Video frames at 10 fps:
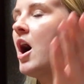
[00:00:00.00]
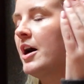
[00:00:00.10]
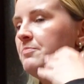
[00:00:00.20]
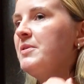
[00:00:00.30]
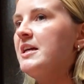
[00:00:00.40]

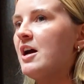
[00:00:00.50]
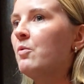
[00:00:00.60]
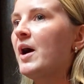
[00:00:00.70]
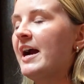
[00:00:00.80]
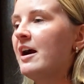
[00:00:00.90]
I'd be
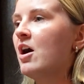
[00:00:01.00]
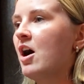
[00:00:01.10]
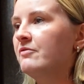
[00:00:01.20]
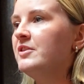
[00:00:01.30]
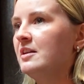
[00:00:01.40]
aware
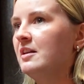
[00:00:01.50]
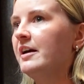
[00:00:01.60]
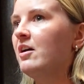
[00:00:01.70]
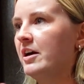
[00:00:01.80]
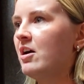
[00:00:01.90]
of the
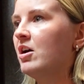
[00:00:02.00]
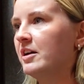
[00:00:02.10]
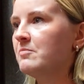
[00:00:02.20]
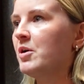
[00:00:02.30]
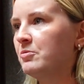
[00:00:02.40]
like
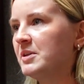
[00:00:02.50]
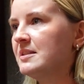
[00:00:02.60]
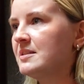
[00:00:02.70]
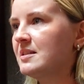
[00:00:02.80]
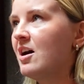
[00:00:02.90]
iconic
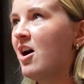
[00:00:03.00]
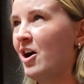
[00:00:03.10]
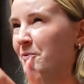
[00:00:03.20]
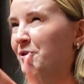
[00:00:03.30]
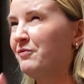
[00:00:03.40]
moments.
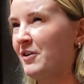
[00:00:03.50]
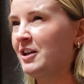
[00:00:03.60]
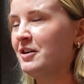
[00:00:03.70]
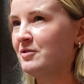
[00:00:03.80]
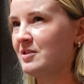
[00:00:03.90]
I would have
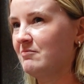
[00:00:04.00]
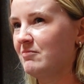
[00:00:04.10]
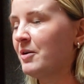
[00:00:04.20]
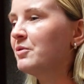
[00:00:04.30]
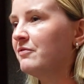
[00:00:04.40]

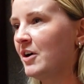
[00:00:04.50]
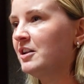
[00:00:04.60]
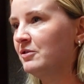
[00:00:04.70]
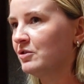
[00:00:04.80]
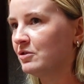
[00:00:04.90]

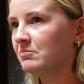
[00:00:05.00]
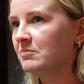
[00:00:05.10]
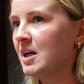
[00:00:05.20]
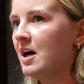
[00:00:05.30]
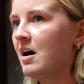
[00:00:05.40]
followed them
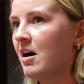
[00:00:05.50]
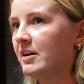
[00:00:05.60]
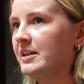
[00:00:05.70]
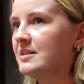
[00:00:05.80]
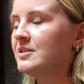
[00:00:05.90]

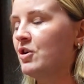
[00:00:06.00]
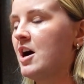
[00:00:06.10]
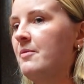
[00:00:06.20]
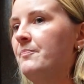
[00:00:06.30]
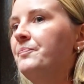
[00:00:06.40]
on
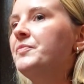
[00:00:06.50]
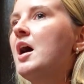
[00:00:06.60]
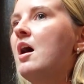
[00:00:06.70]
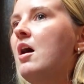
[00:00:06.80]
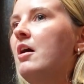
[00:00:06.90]
Instagram.
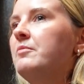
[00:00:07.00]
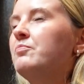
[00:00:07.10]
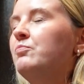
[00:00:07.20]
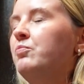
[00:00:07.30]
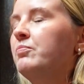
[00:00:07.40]
I
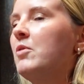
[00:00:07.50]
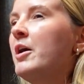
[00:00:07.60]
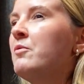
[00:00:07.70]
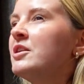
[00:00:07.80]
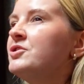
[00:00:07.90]

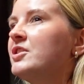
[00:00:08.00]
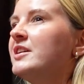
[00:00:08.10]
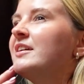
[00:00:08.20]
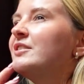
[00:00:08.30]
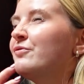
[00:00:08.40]
watched I
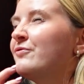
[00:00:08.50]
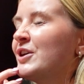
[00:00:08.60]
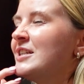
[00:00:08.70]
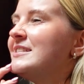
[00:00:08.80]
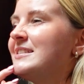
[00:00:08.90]
think the
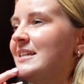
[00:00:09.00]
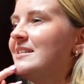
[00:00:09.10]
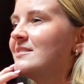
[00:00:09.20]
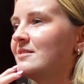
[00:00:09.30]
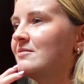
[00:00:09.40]
first
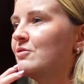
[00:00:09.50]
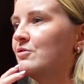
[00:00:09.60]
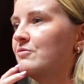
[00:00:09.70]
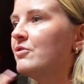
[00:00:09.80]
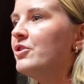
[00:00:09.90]
season
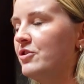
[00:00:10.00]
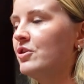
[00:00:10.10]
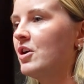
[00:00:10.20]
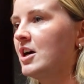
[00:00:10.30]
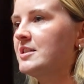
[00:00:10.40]
of
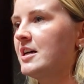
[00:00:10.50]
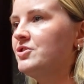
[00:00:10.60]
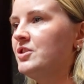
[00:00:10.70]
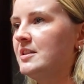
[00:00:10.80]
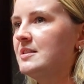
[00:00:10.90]
The
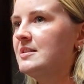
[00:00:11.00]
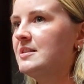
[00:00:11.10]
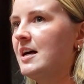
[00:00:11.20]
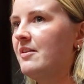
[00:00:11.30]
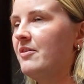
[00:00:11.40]
Kardashians,
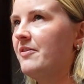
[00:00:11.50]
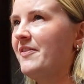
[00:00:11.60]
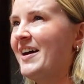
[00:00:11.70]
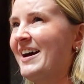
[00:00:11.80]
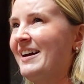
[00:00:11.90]
and
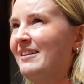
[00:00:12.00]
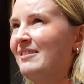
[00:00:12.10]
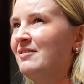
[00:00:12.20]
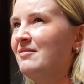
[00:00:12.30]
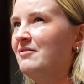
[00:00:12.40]

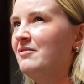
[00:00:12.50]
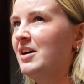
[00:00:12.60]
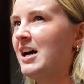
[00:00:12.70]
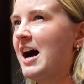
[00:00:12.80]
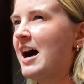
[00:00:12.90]
then
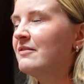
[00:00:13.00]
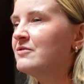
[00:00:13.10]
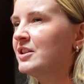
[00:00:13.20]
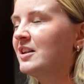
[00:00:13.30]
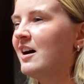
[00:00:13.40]

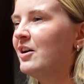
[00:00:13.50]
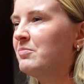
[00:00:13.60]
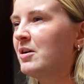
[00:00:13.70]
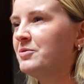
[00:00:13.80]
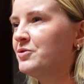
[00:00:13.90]
after that I
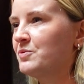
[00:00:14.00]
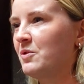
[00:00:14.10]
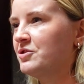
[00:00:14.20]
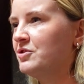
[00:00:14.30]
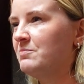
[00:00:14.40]
probably just
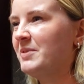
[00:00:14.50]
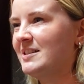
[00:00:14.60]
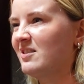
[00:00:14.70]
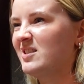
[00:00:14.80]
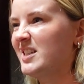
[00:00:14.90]
watched
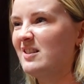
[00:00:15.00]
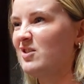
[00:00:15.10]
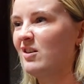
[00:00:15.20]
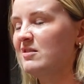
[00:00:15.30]
bits on TikTok.